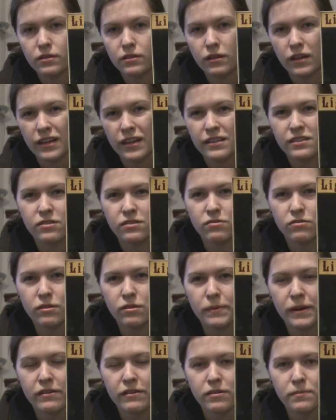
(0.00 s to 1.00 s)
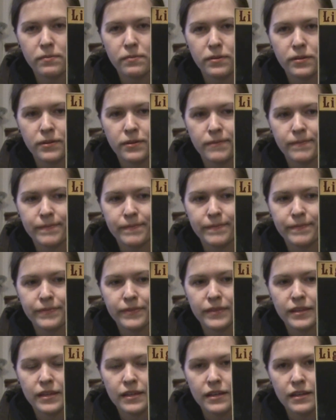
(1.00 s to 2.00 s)
I guess you call it power-up.
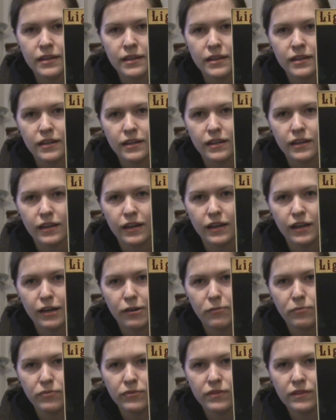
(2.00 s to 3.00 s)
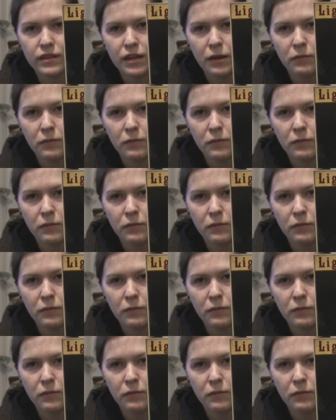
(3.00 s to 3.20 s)
I'm